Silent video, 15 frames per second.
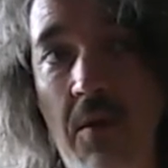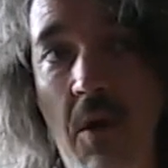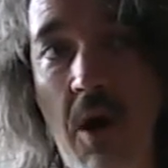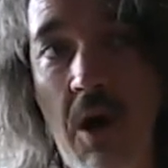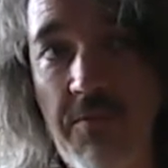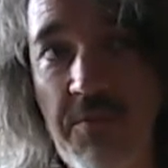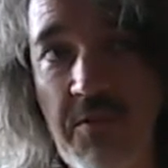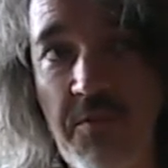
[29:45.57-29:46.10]

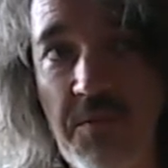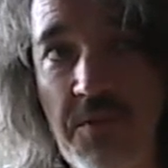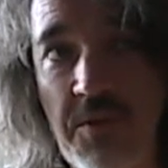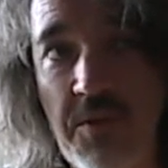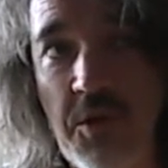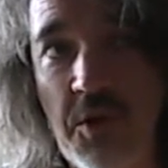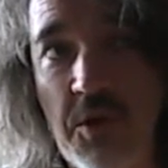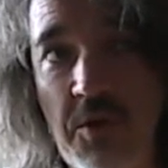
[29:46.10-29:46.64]
office
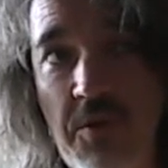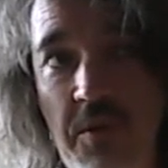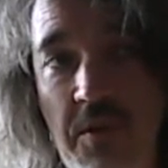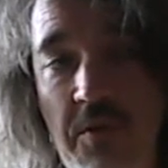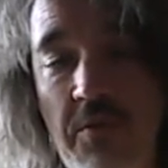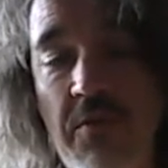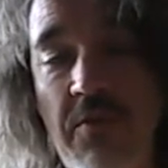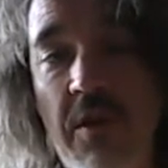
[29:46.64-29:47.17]
furniture,
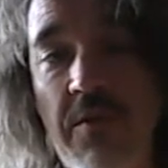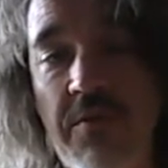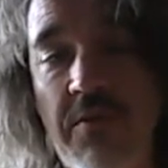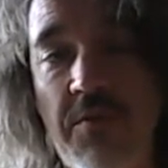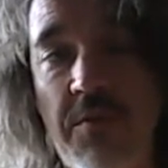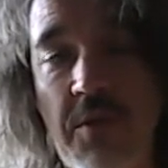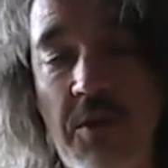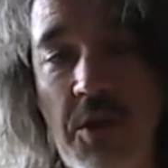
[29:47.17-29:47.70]
used office
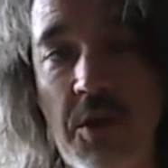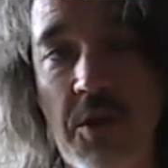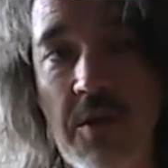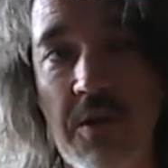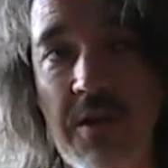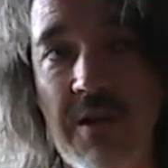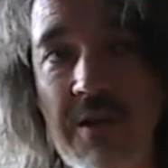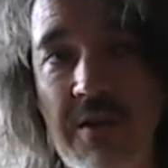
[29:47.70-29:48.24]

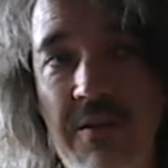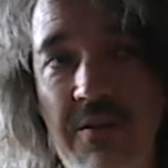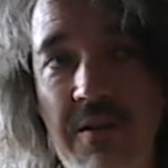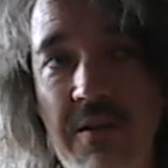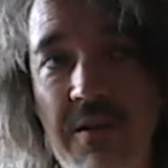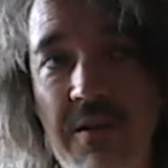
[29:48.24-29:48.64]
furniture, and